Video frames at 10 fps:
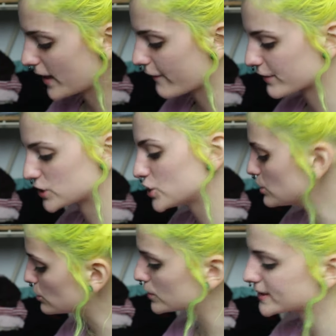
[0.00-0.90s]
Now for
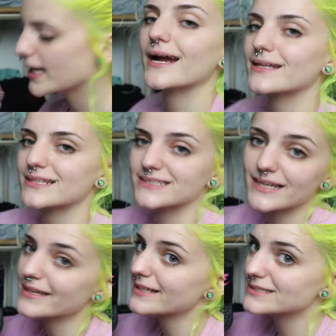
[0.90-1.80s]
shoes, got these
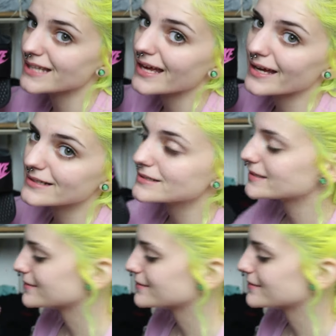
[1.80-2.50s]
Nike slides.